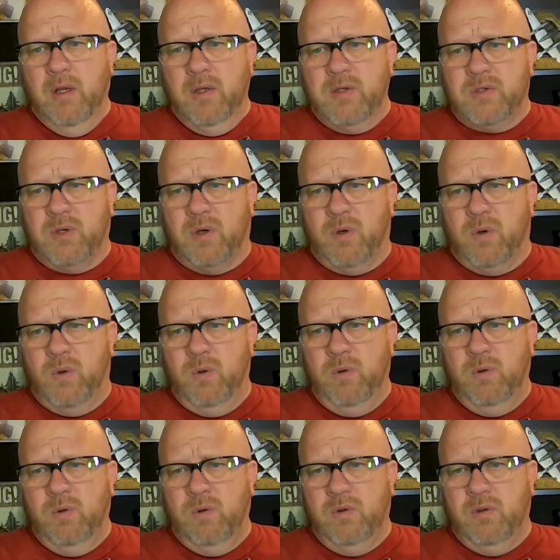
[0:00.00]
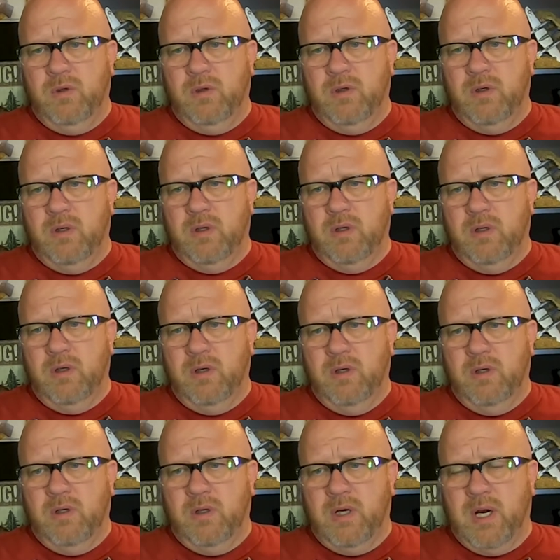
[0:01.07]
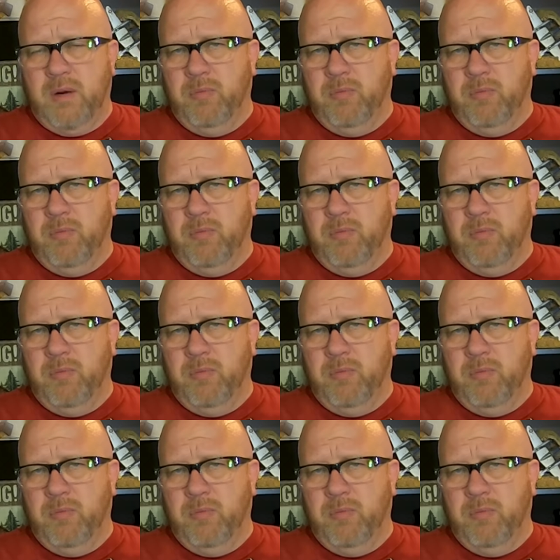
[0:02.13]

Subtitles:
So I